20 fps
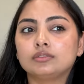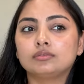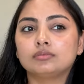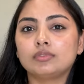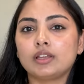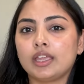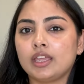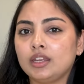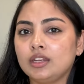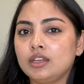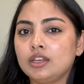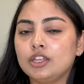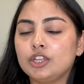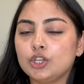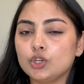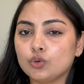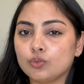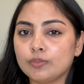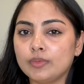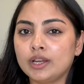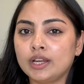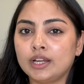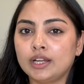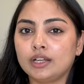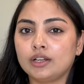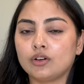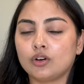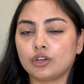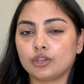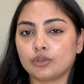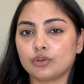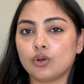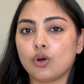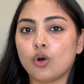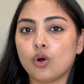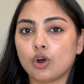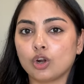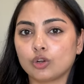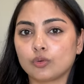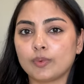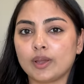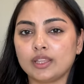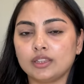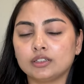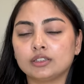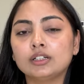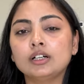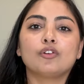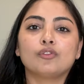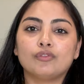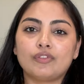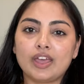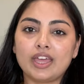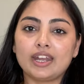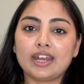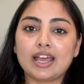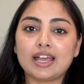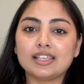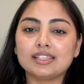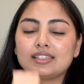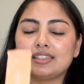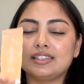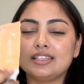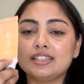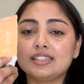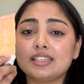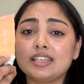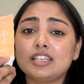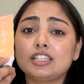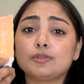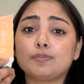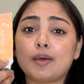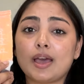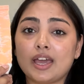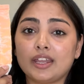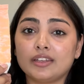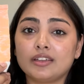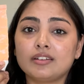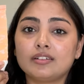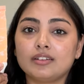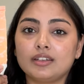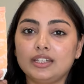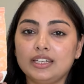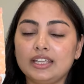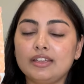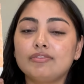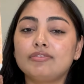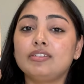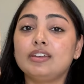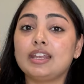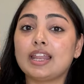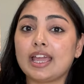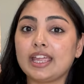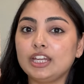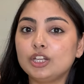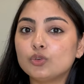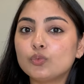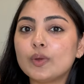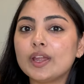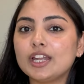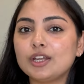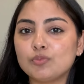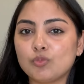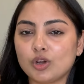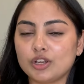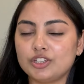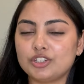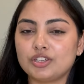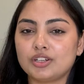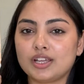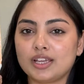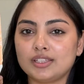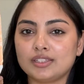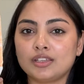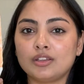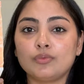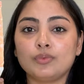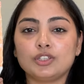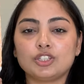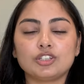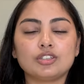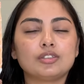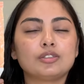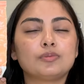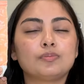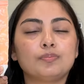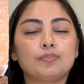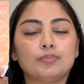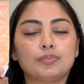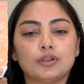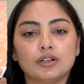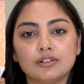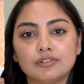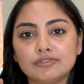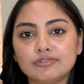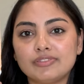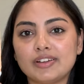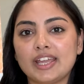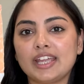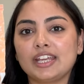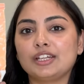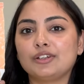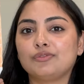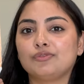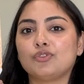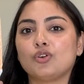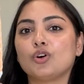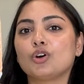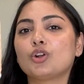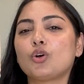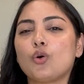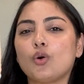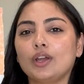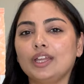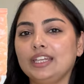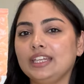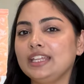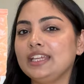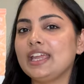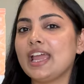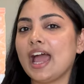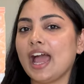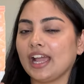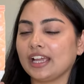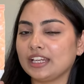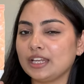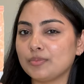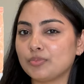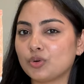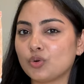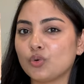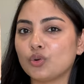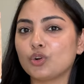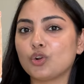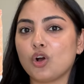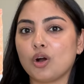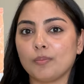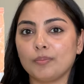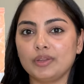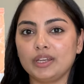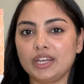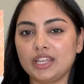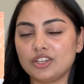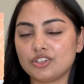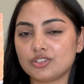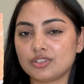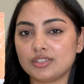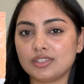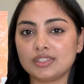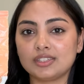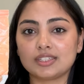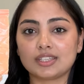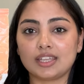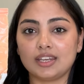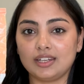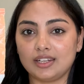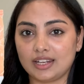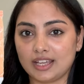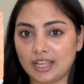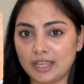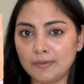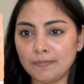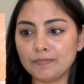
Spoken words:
in humid or hot weather. Whereas this is Barrier Relief Lightweight Moisturizer, which is perfect for oily, acne prone combination skin type.